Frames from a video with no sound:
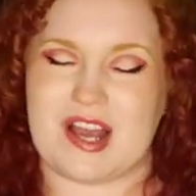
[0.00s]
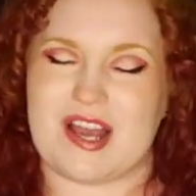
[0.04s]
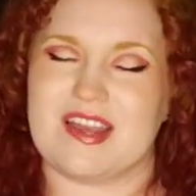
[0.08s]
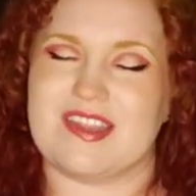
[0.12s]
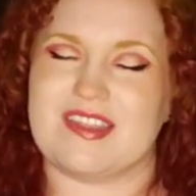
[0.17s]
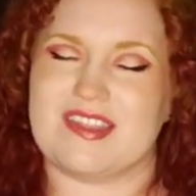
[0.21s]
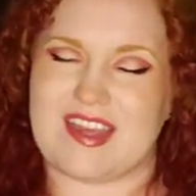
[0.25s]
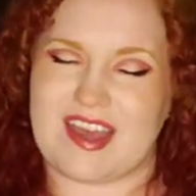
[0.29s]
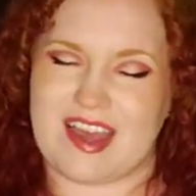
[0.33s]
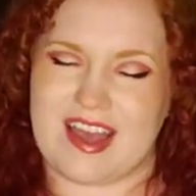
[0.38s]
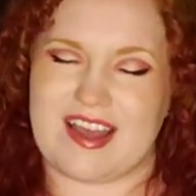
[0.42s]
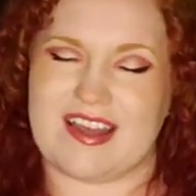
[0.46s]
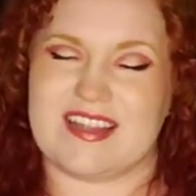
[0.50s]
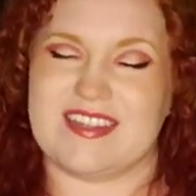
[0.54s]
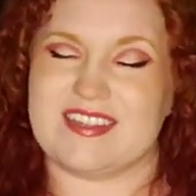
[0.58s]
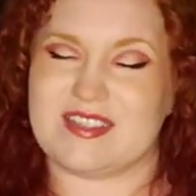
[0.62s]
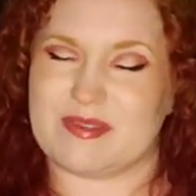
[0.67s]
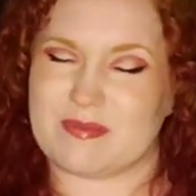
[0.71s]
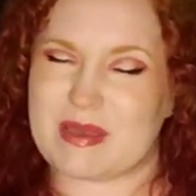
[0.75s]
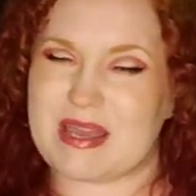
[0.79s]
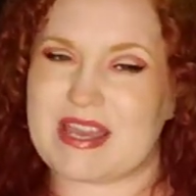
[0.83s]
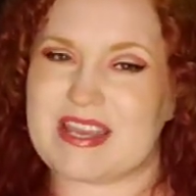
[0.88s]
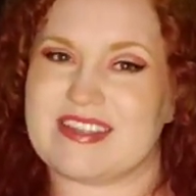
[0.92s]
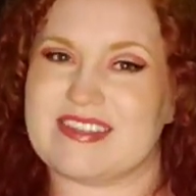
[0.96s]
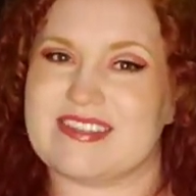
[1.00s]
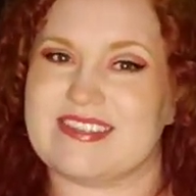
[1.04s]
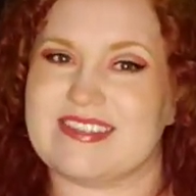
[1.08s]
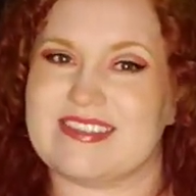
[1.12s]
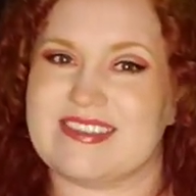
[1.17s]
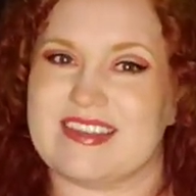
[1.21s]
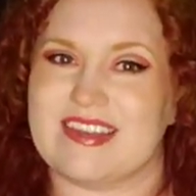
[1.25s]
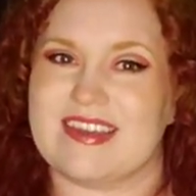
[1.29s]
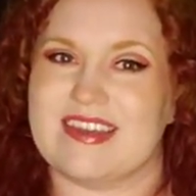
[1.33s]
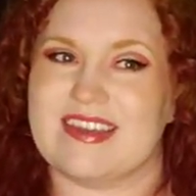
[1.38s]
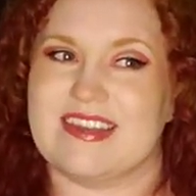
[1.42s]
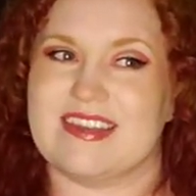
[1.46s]
in the headspace
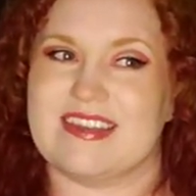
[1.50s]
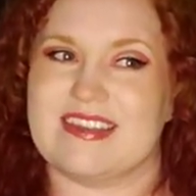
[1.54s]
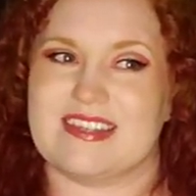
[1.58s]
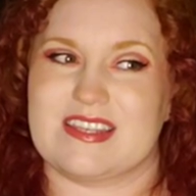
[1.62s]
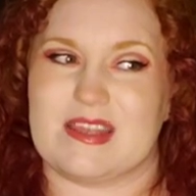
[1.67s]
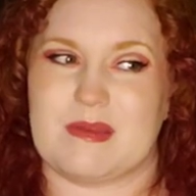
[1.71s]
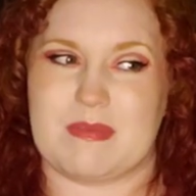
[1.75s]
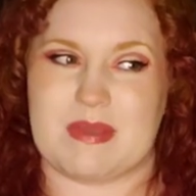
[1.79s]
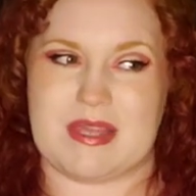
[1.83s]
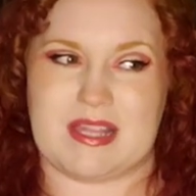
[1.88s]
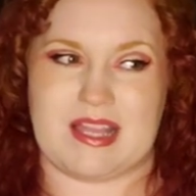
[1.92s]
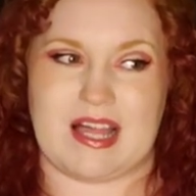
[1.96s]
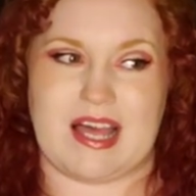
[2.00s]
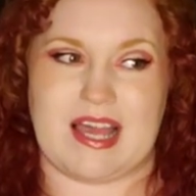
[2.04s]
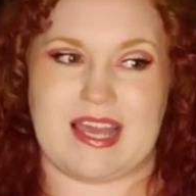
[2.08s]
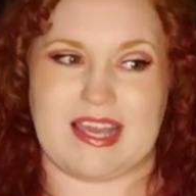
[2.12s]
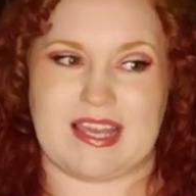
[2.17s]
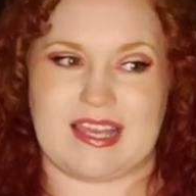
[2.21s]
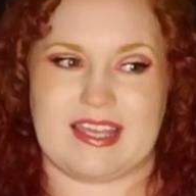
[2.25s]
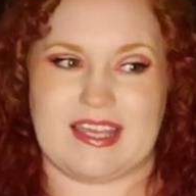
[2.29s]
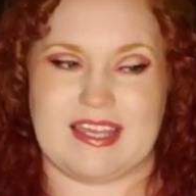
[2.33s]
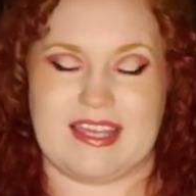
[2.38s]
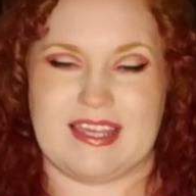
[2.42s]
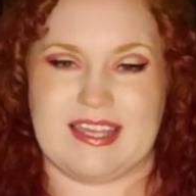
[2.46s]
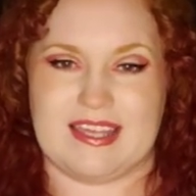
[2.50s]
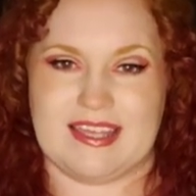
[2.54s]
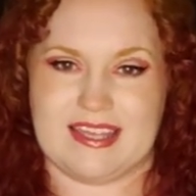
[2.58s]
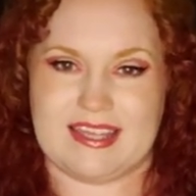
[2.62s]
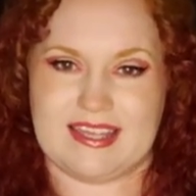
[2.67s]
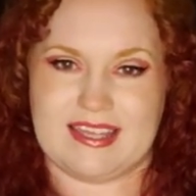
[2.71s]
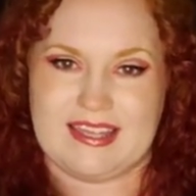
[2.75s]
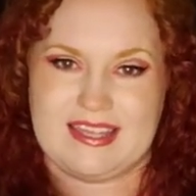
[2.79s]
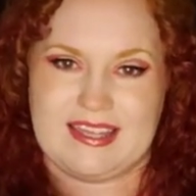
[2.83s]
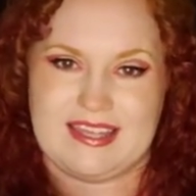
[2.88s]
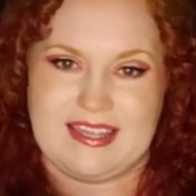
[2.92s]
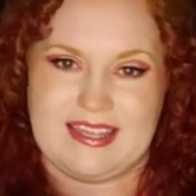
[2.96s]
to be like,
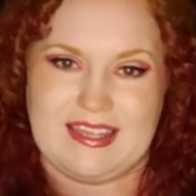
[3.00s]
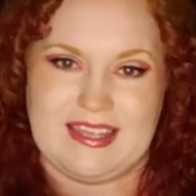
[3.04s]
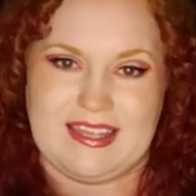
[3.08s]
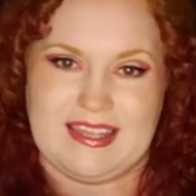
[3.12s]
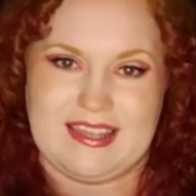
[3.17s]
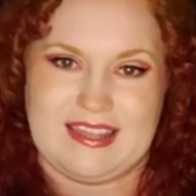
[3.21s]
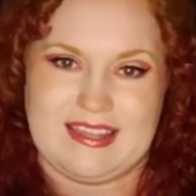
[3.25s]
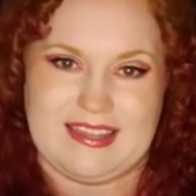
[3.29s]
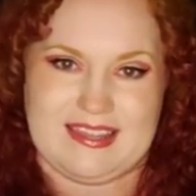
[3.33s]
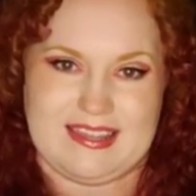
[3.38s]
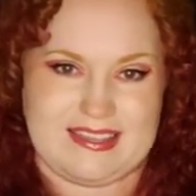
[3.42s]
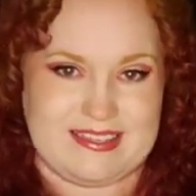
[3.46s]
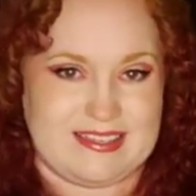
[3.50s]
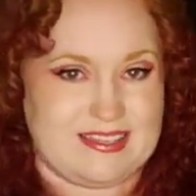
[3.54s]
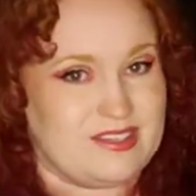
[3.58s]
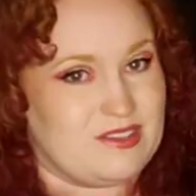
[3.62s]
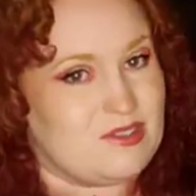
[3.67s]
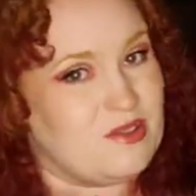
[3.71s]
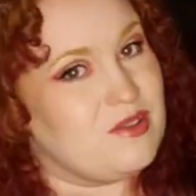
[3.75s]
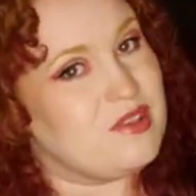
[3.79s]
this is